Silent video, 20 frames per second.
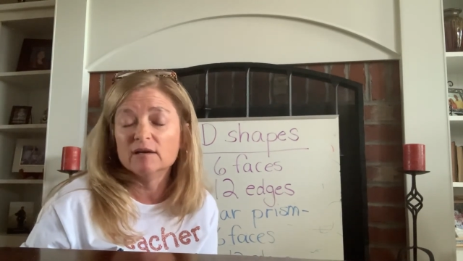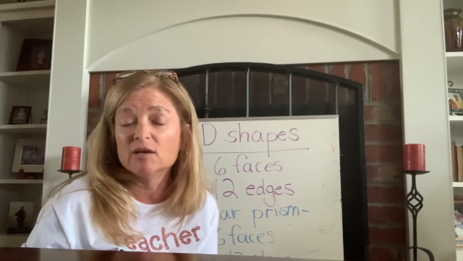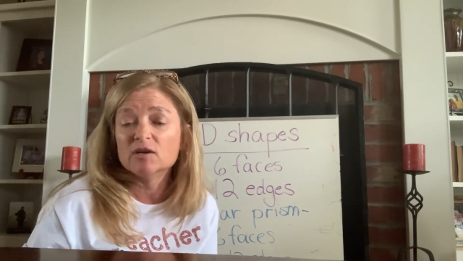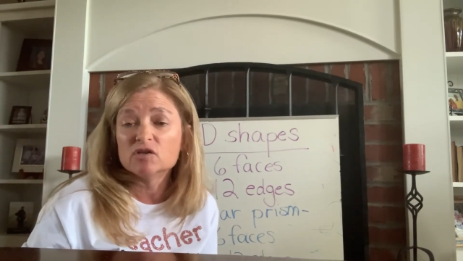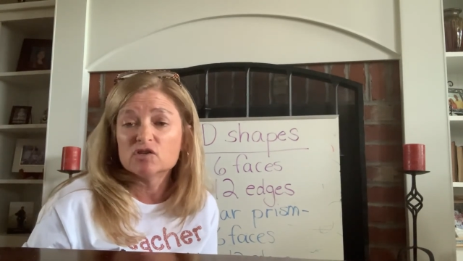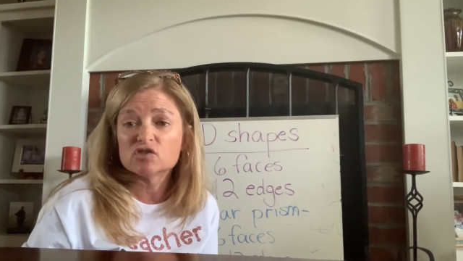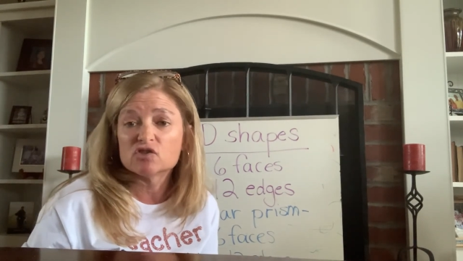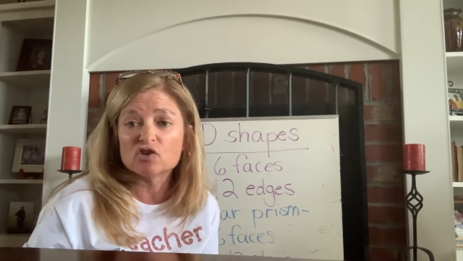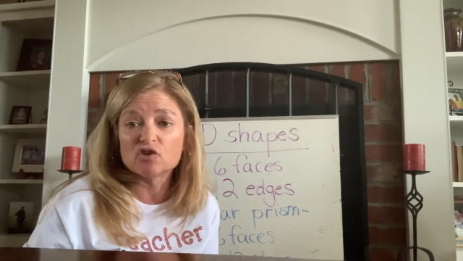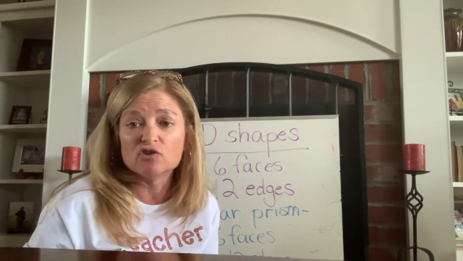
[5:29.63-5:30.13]

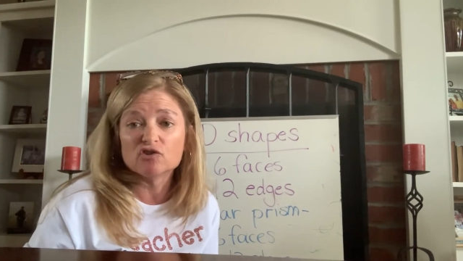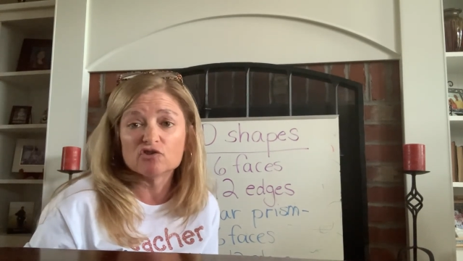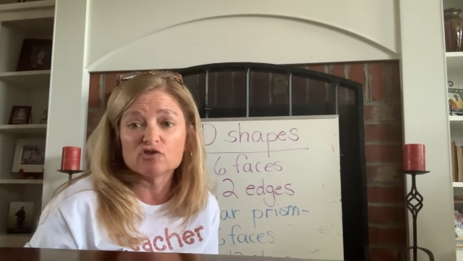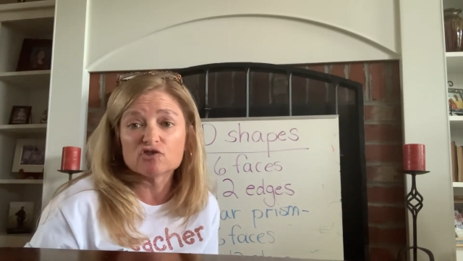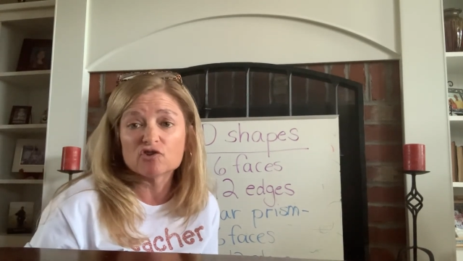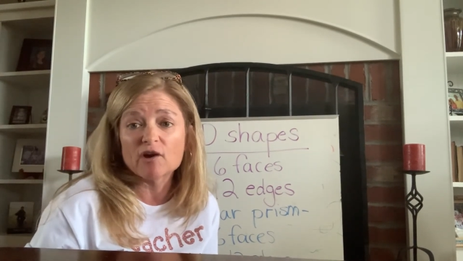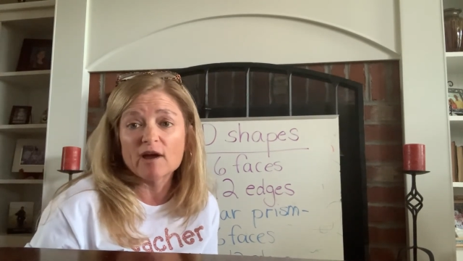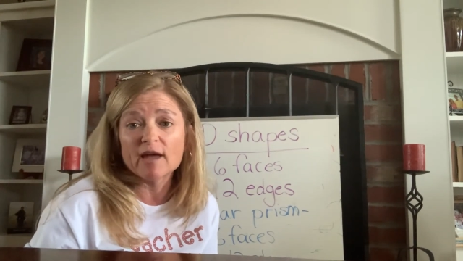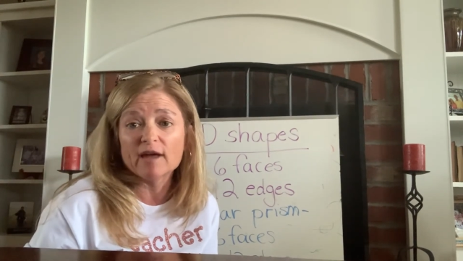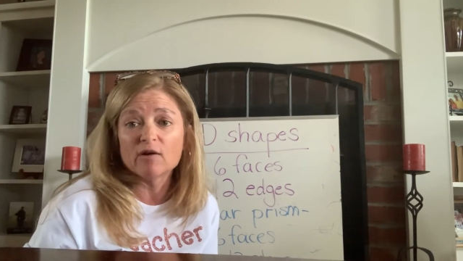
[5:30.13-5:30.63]
So your
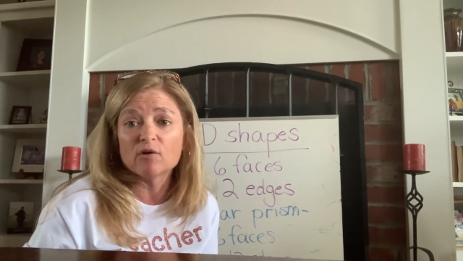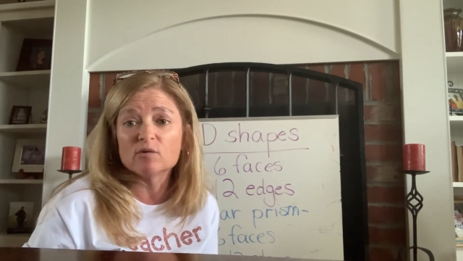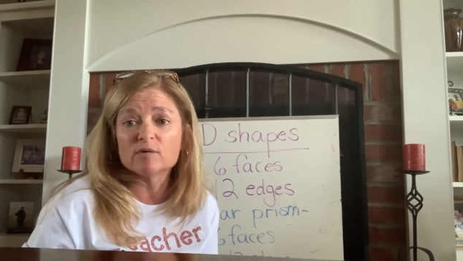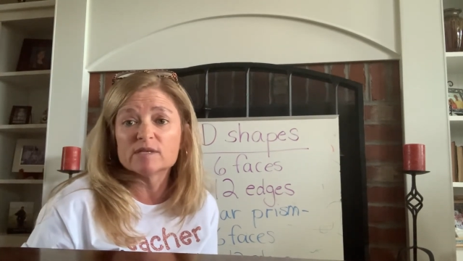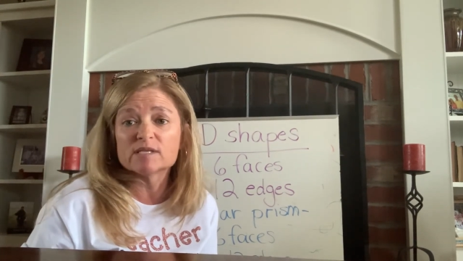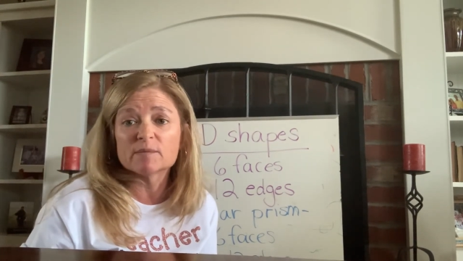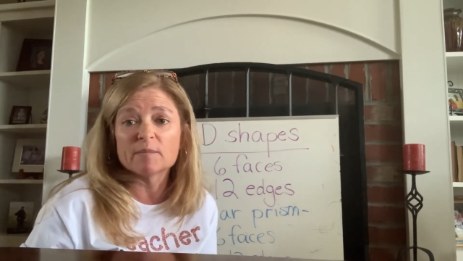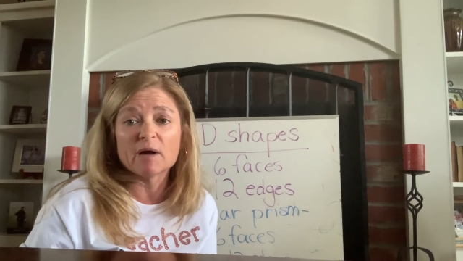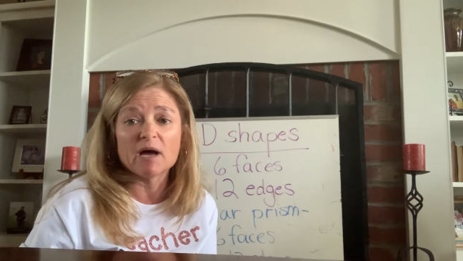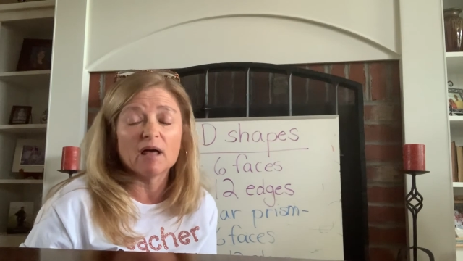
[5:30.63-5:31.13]
triangle
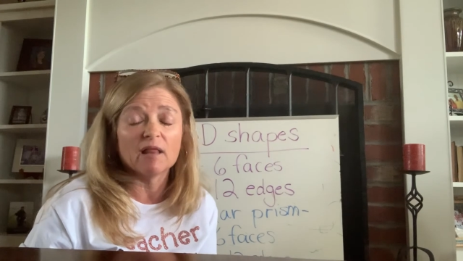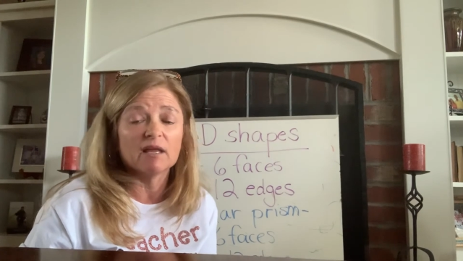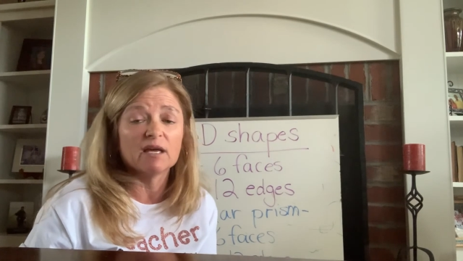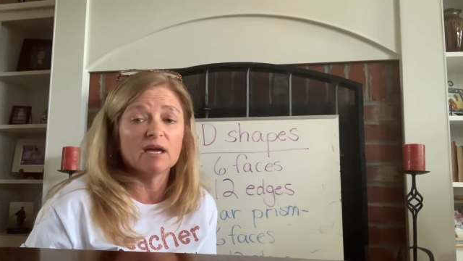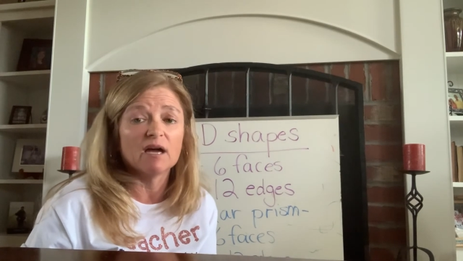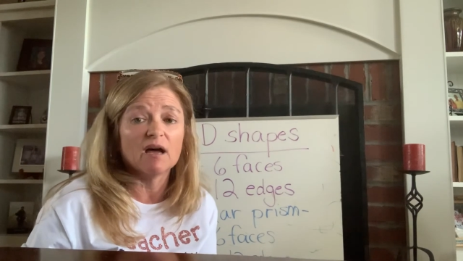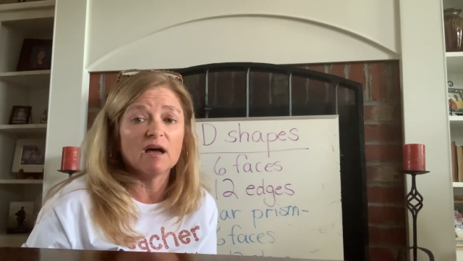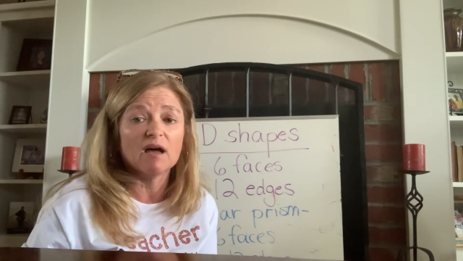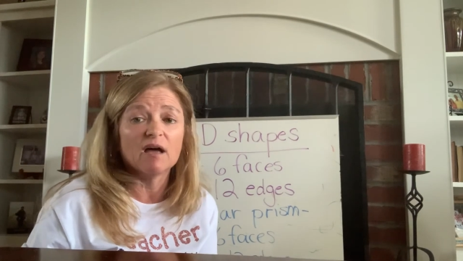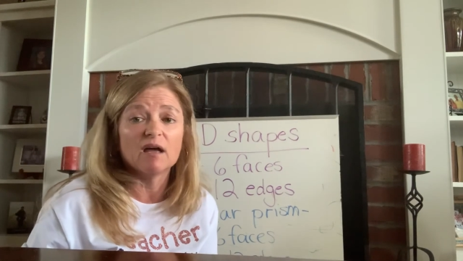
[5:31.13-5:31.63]
is a
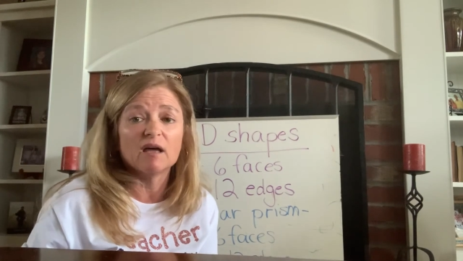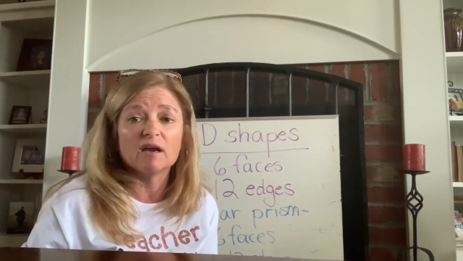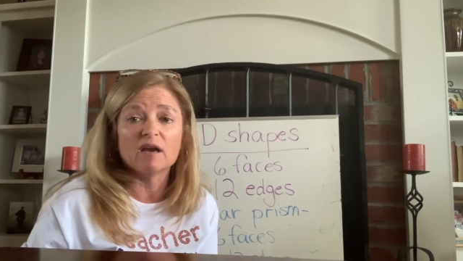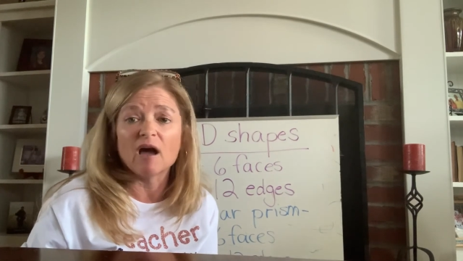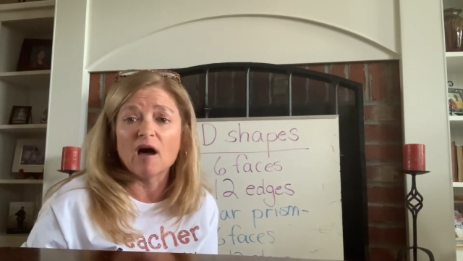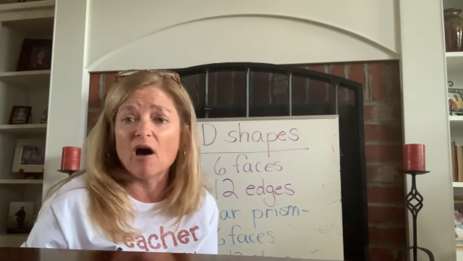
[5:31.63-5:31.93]
polygon.